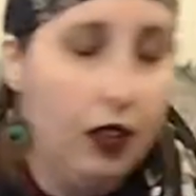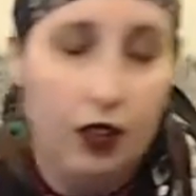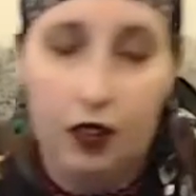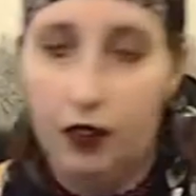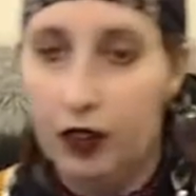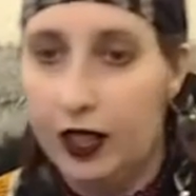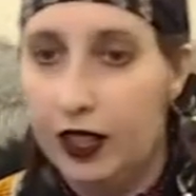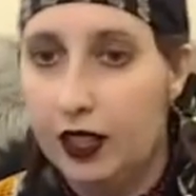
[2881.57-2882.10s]

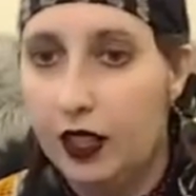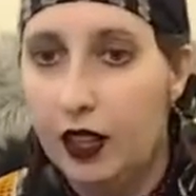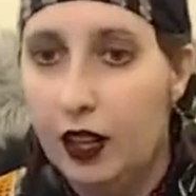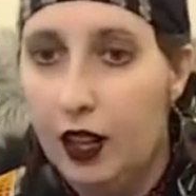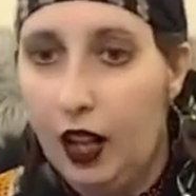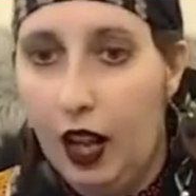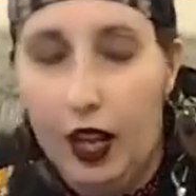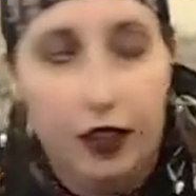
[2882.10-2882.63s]
Right?
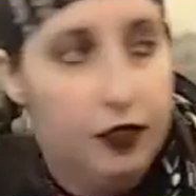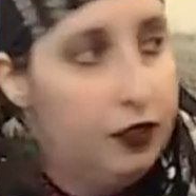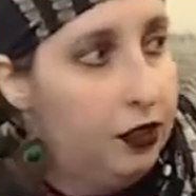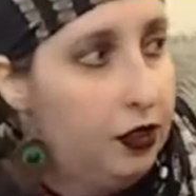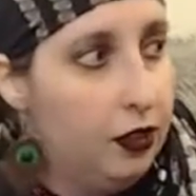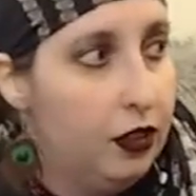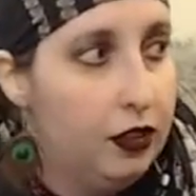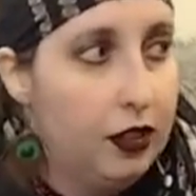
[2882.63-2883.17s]
As
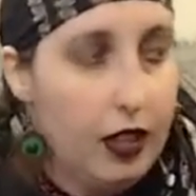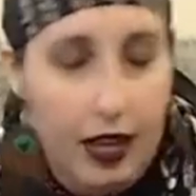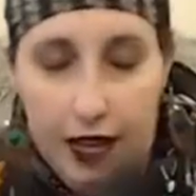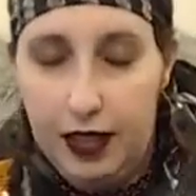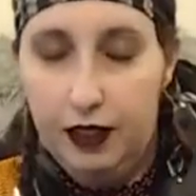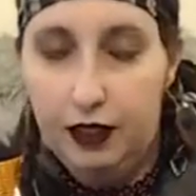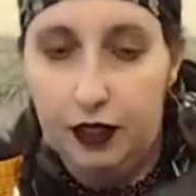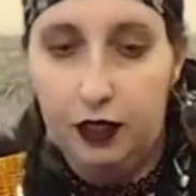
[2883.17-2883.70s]
soon as it
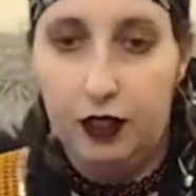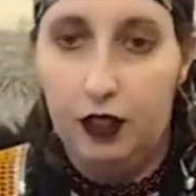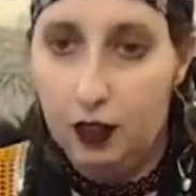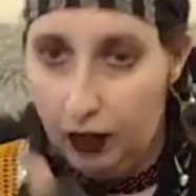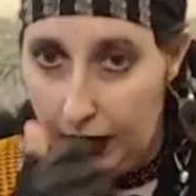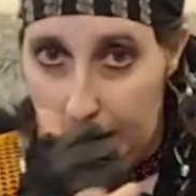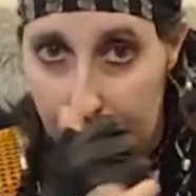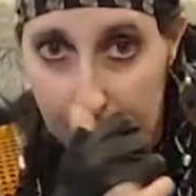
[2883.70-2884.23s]
hits, you're
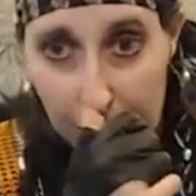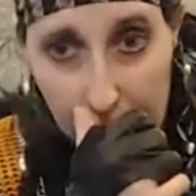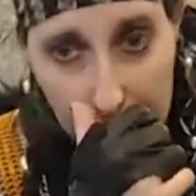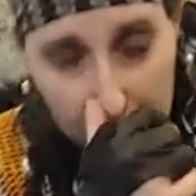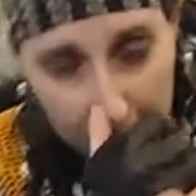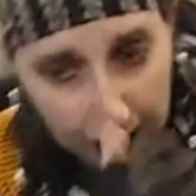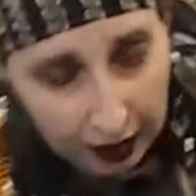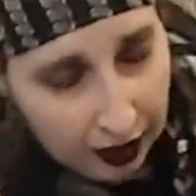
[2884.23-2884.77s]
letting go.
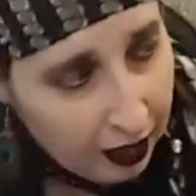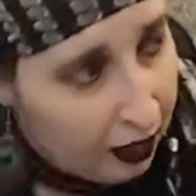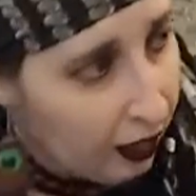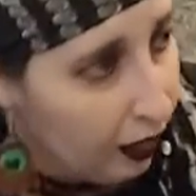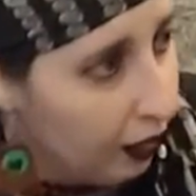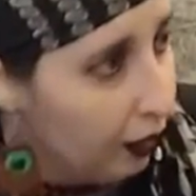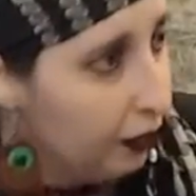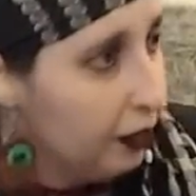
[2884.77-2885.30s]

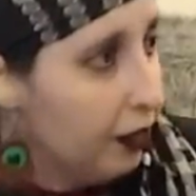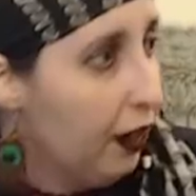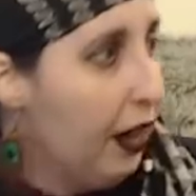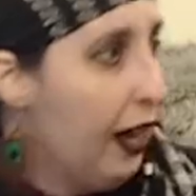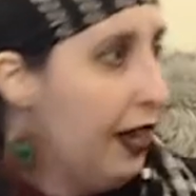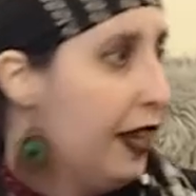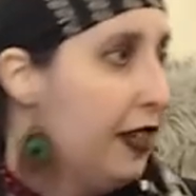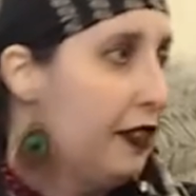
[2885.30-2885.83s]
Your
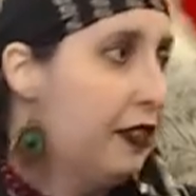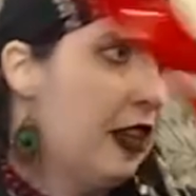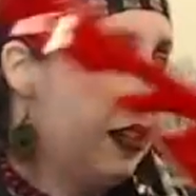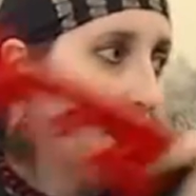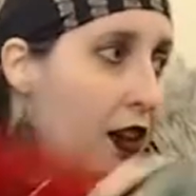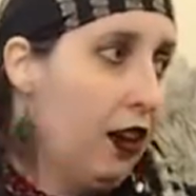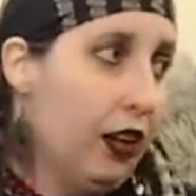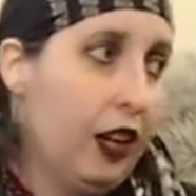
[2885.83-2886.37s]
eye hits that
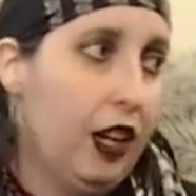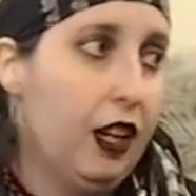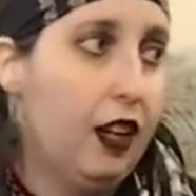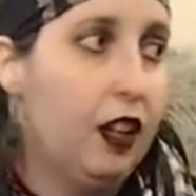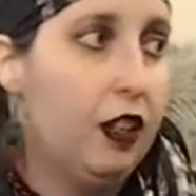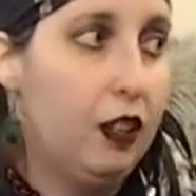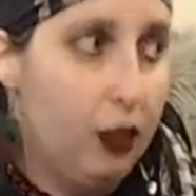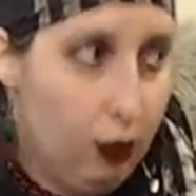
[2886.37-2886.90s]
target,
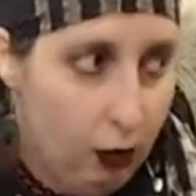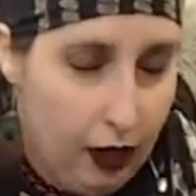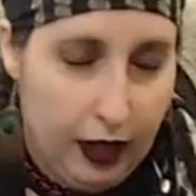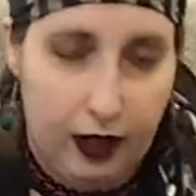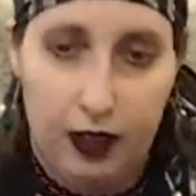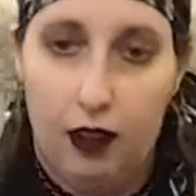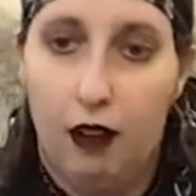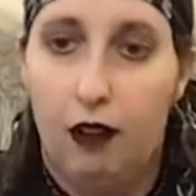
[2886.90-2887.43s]
you let
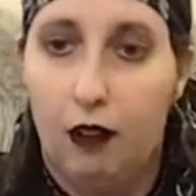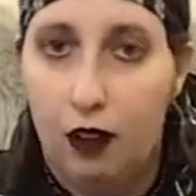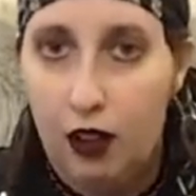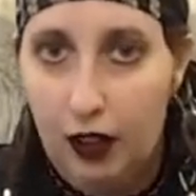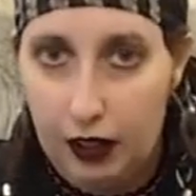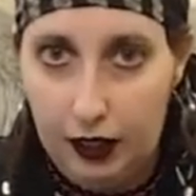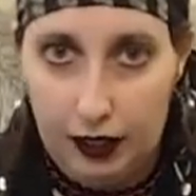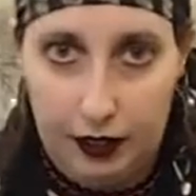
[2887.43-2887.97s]
go,
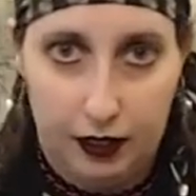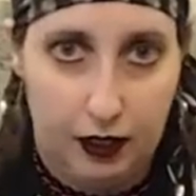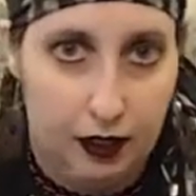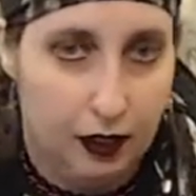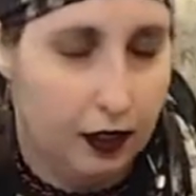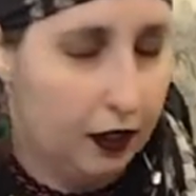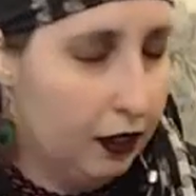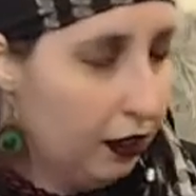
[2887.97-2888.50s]
let
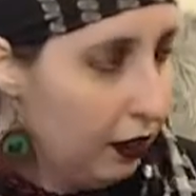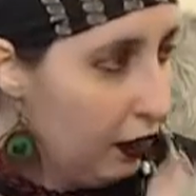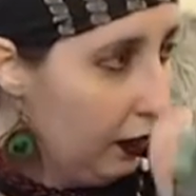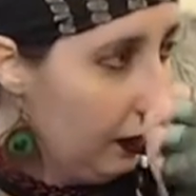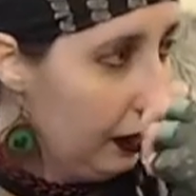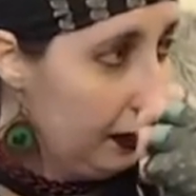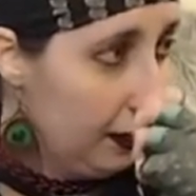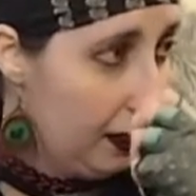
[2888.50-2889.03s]
the
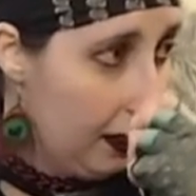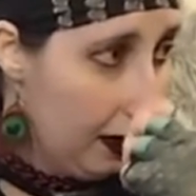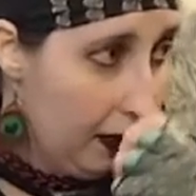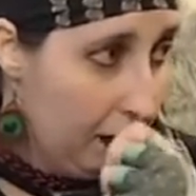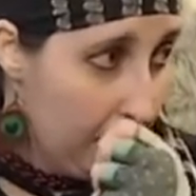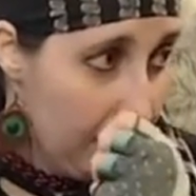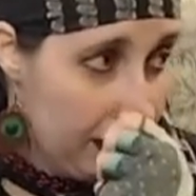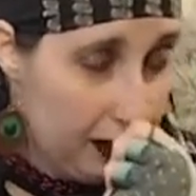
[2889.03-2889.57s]

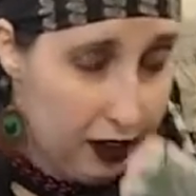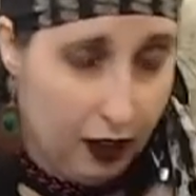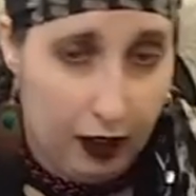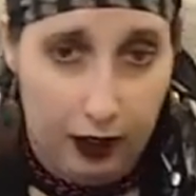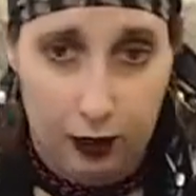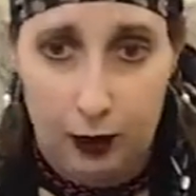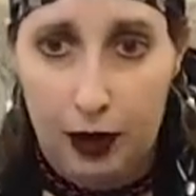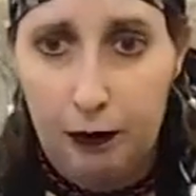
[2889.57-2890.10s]
arrow hit the
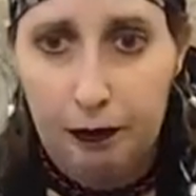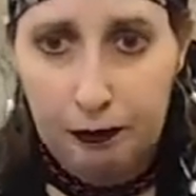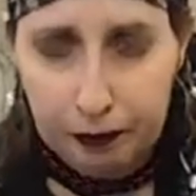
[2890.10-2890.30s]
target as well.